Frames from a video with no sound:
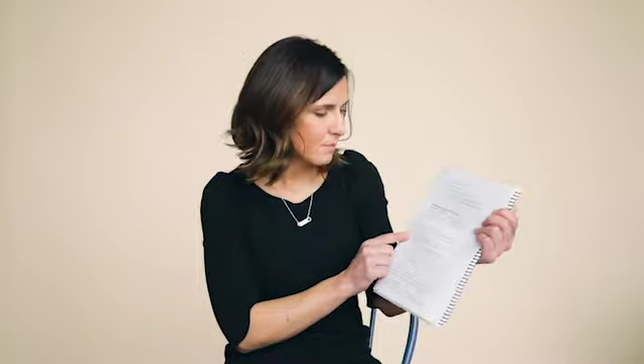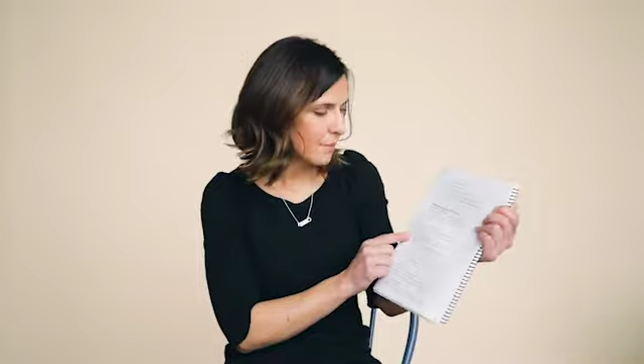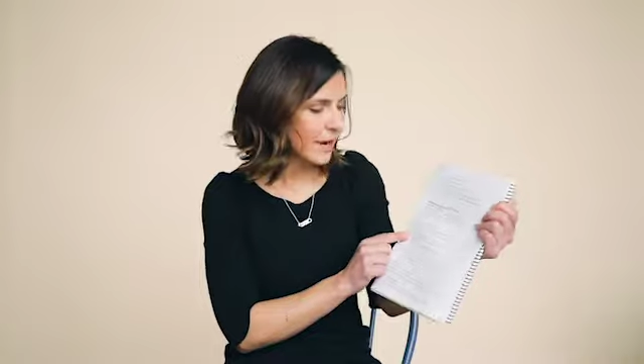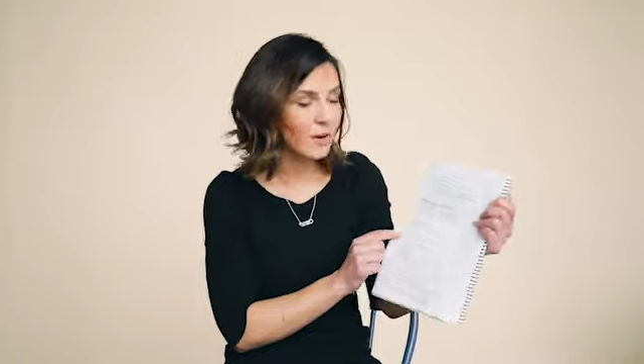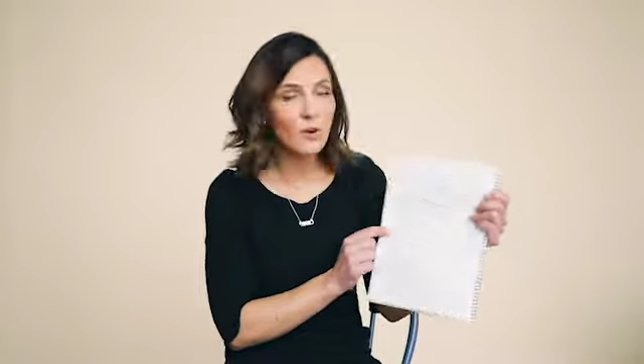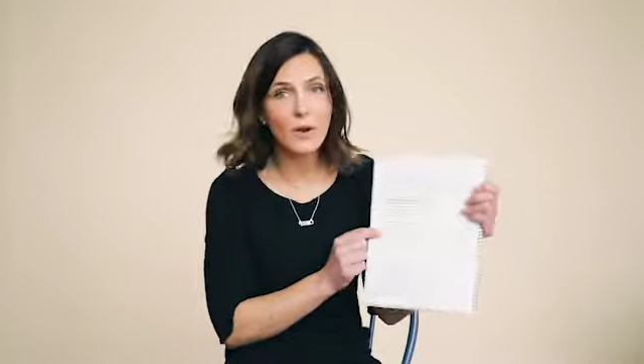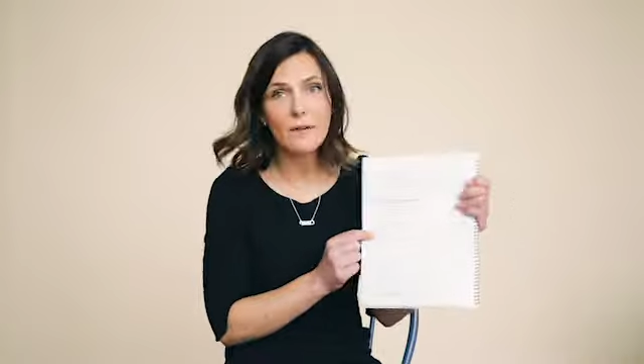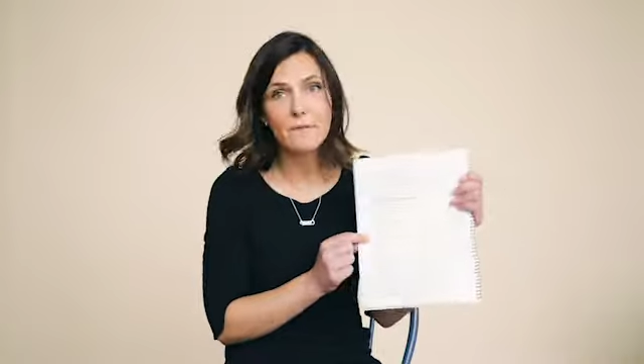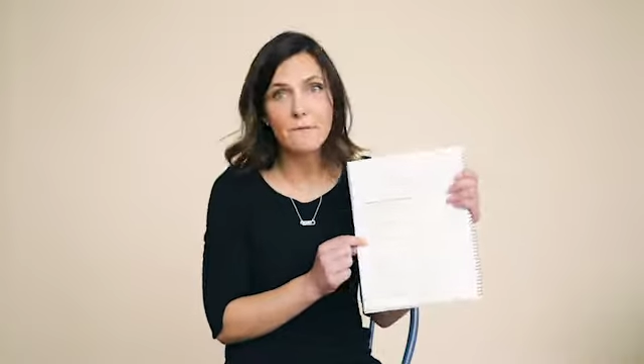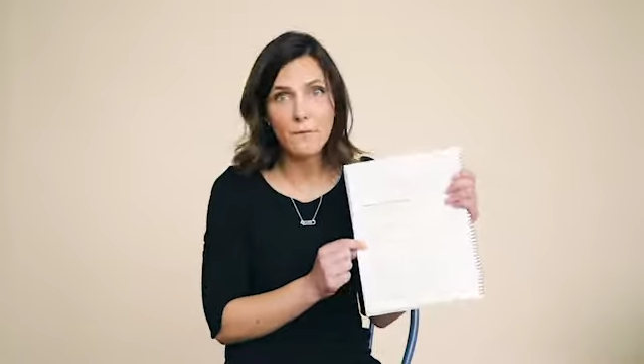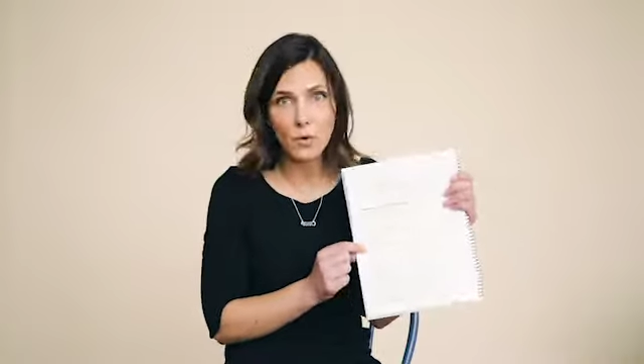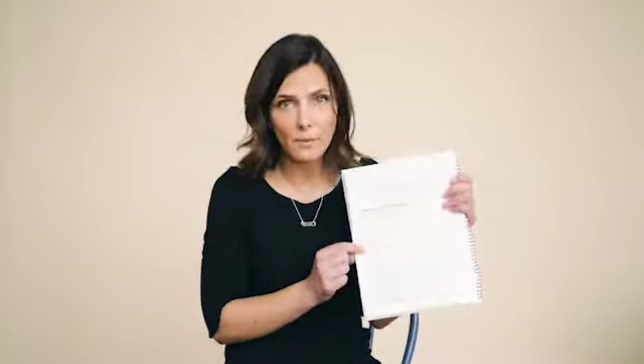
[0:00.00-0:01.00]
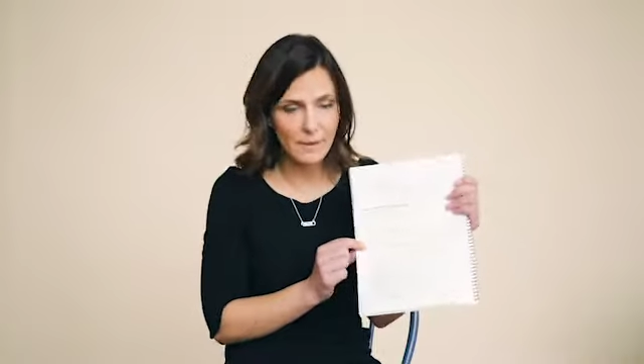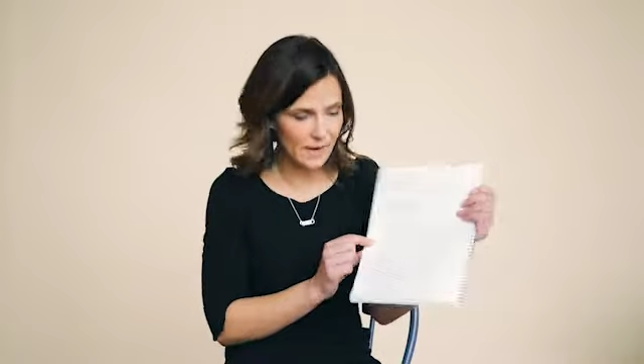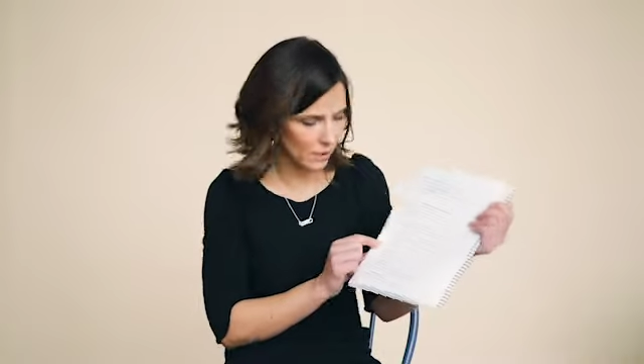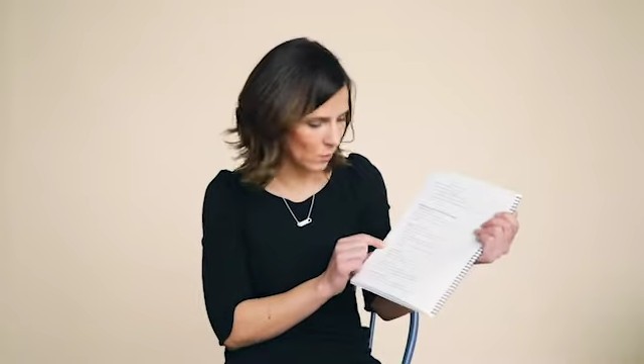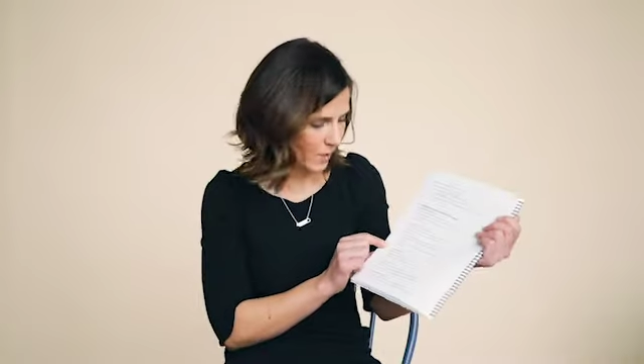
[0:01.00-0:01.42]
paragraph format